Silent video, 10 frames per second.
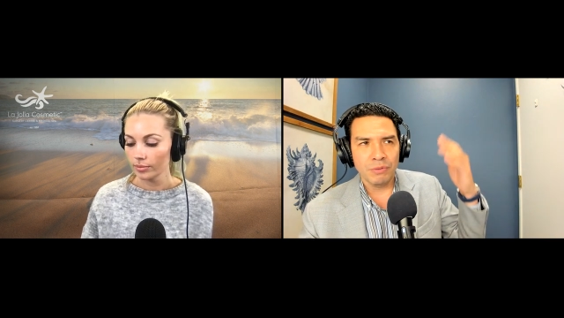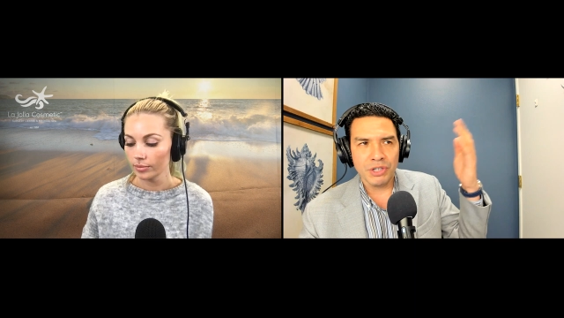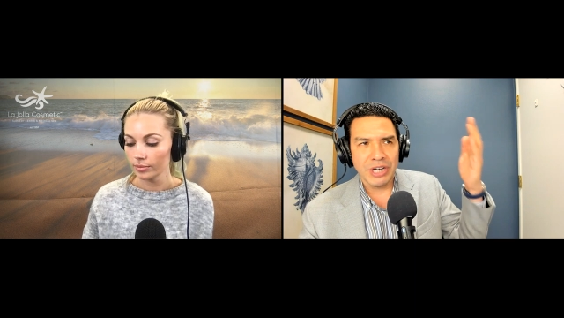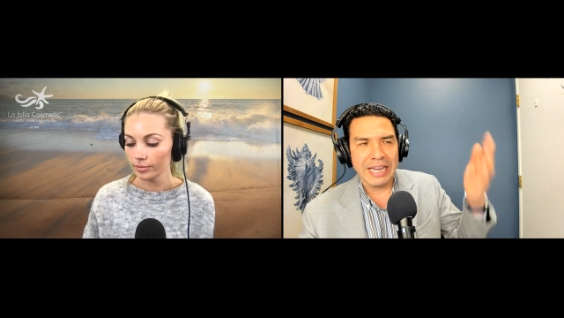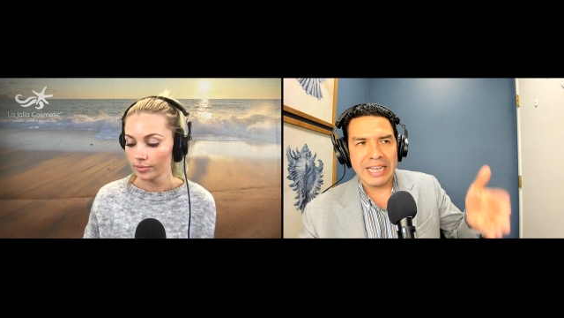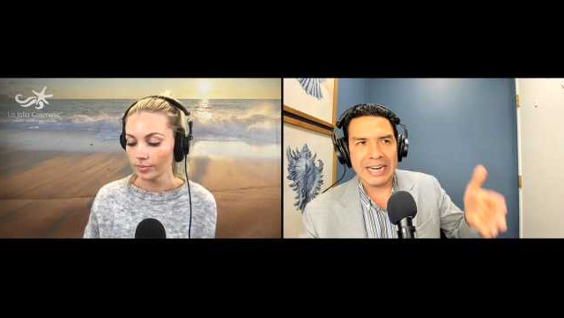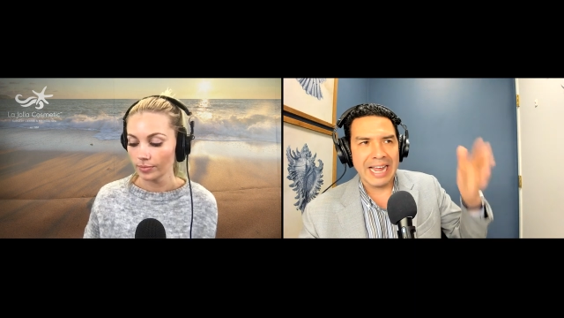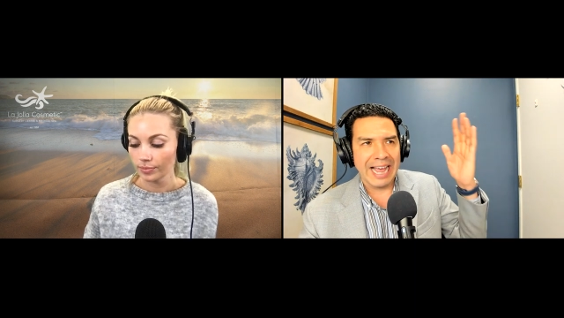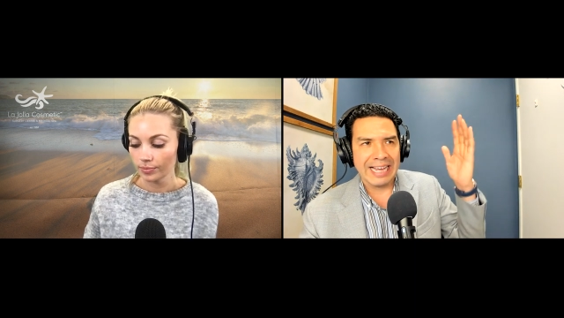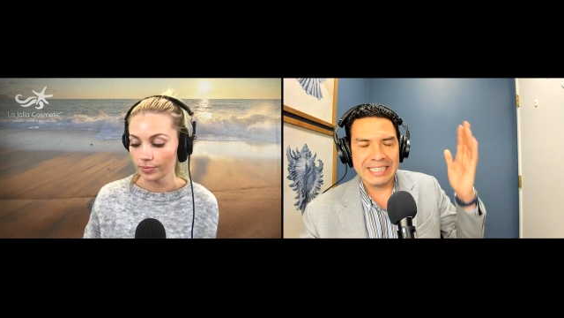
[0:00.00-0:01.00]
Speaker 1: Don't take
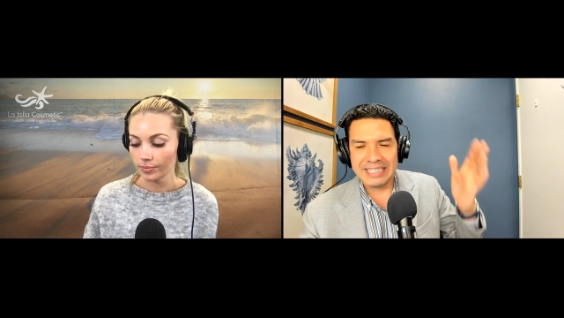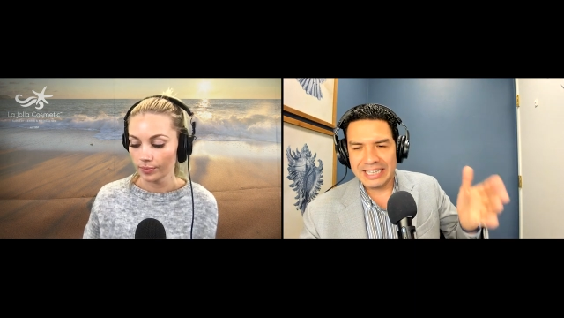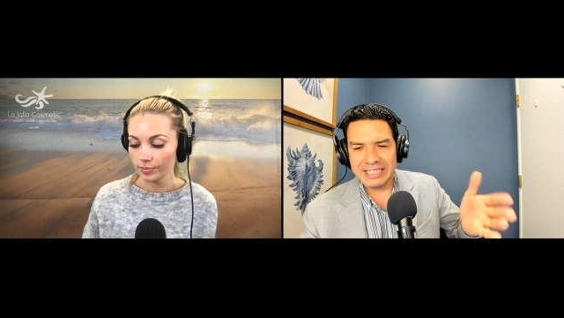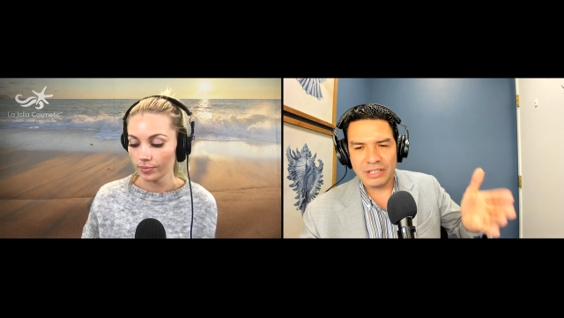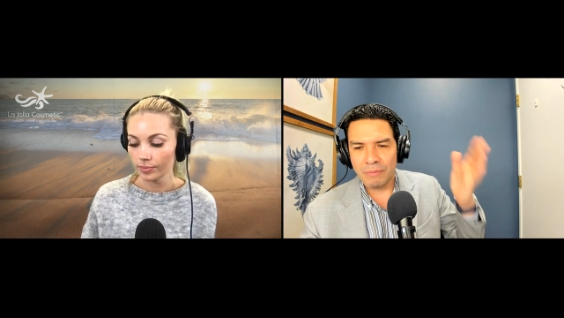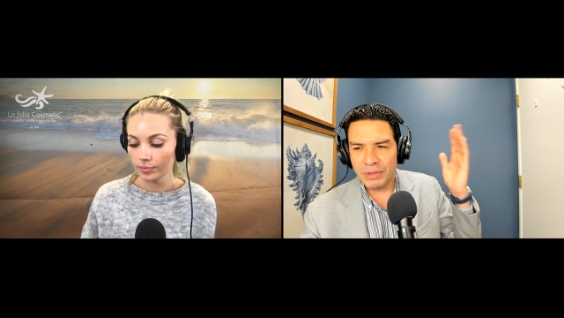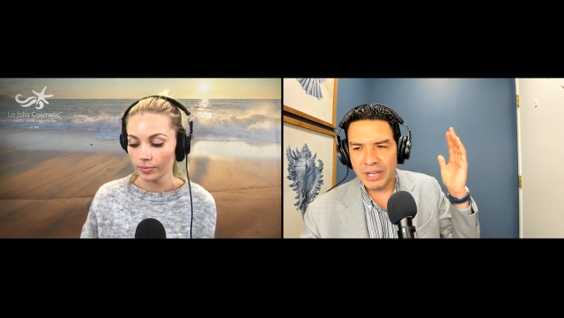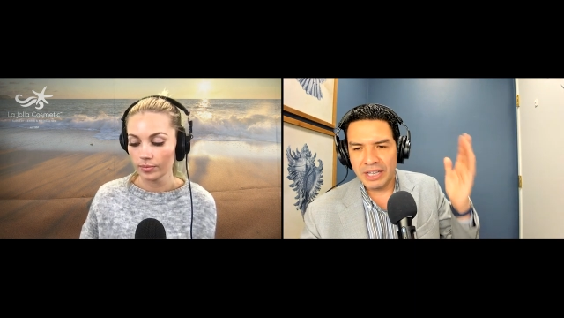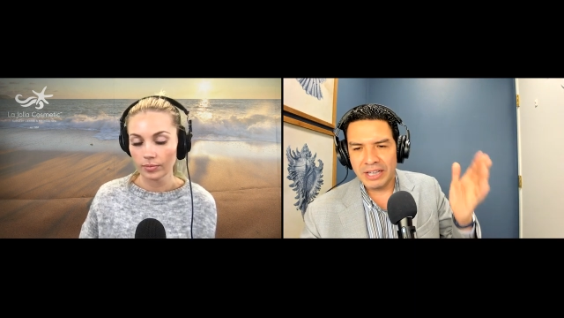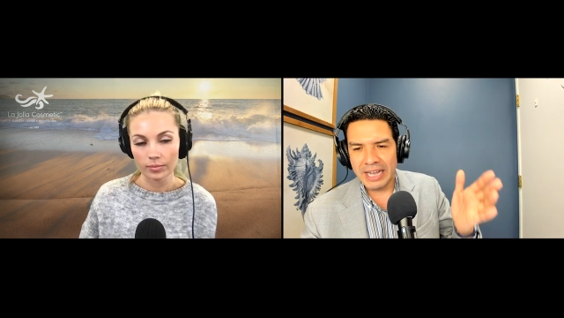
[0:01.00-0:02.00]
it as
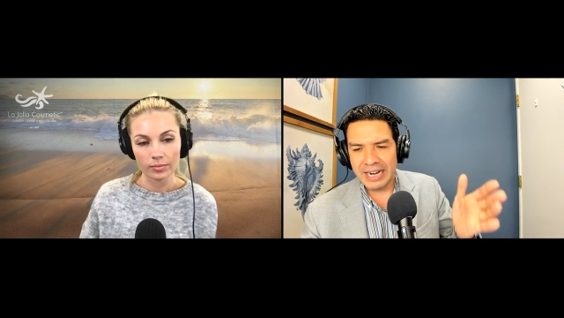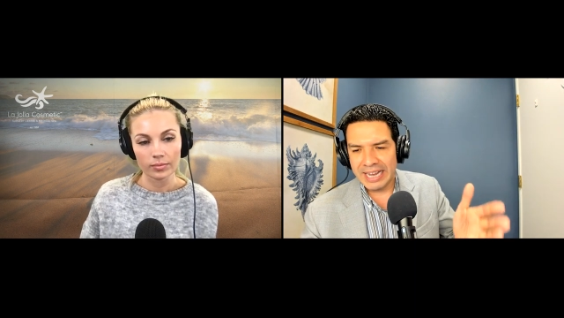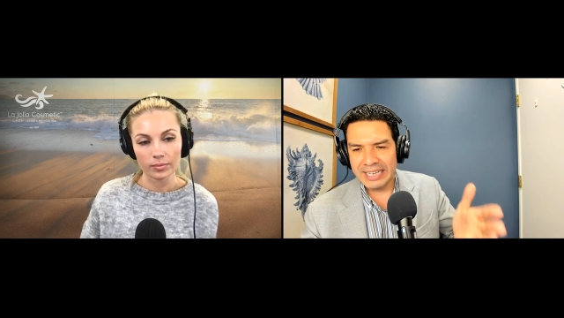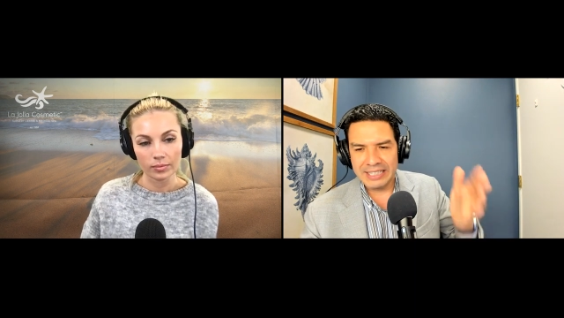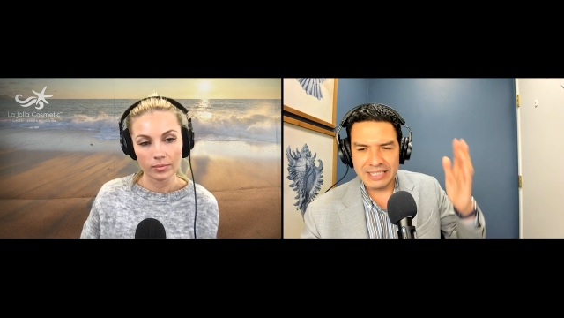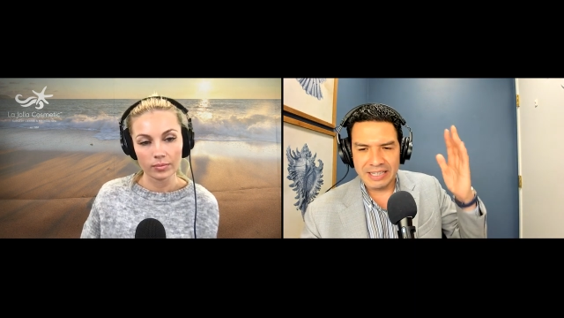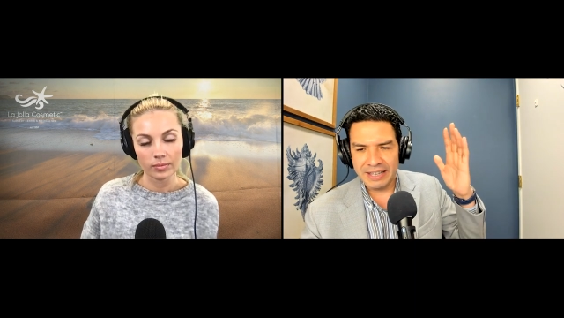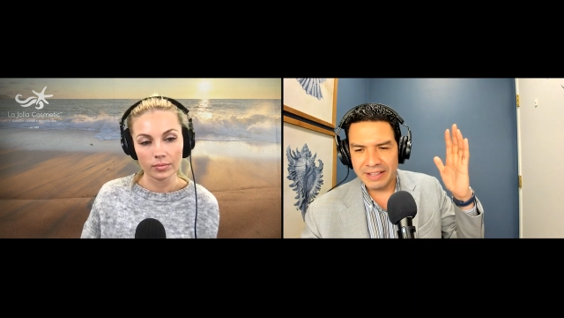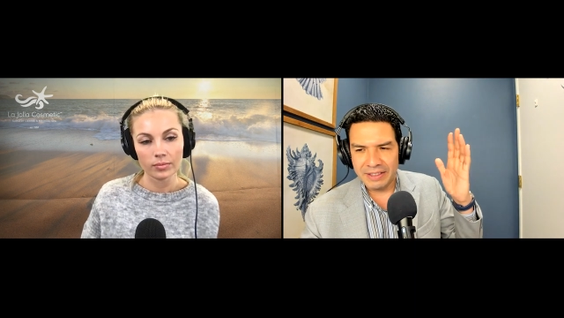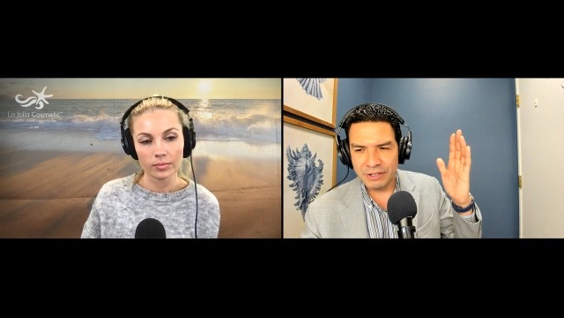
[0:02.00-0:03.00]
something that
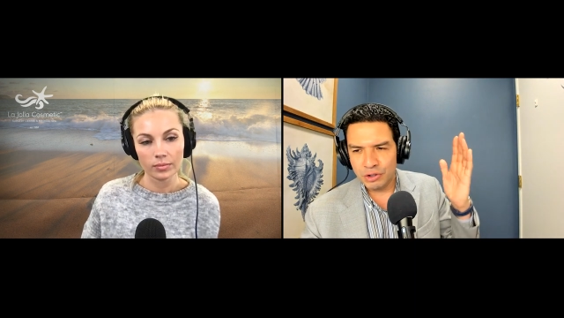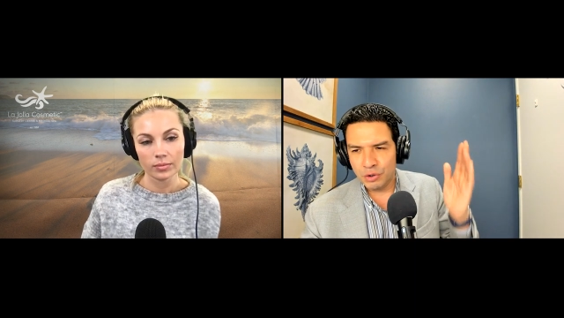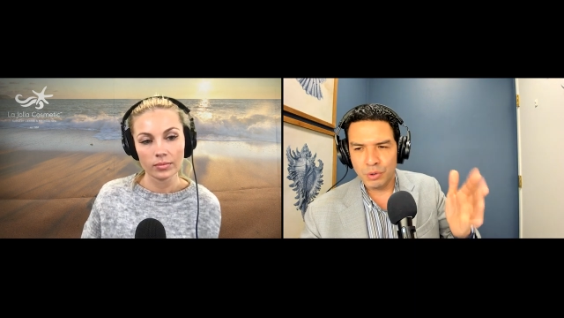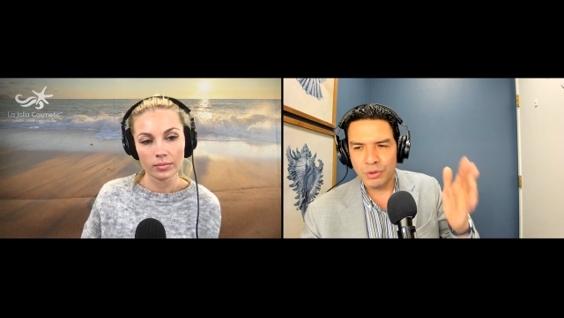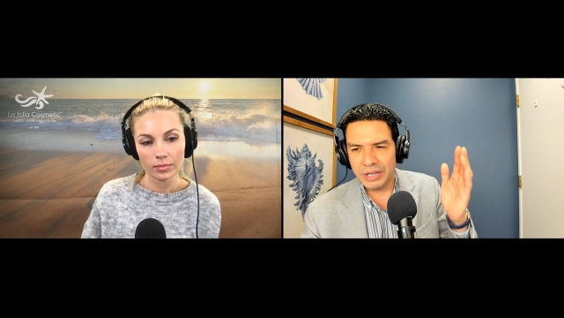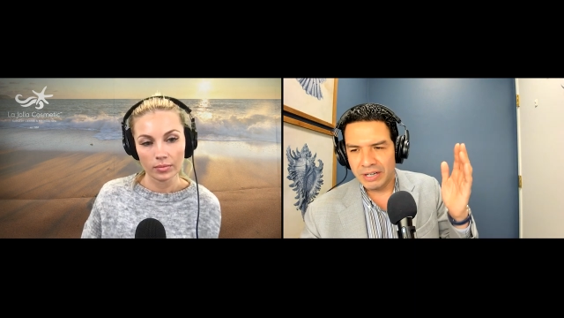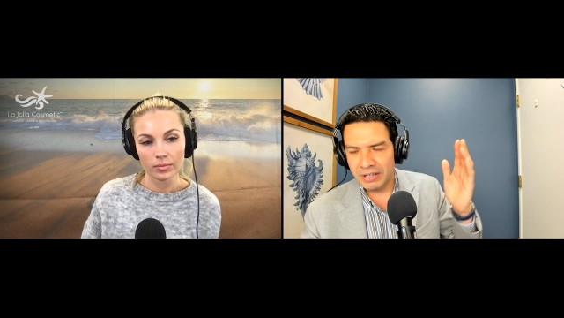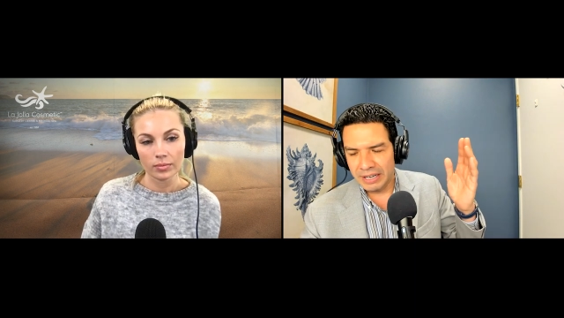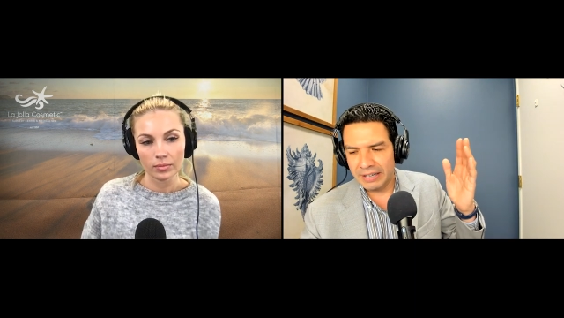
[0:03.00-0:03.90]
is the truth and,